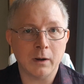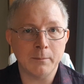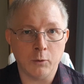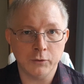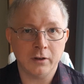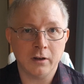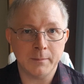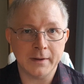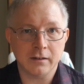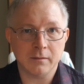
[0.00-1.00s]
I'm also going to
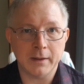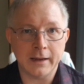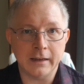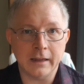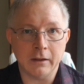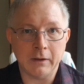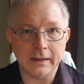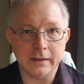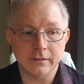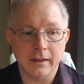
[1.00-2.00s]
be explaining
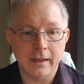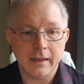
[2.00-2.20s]
is,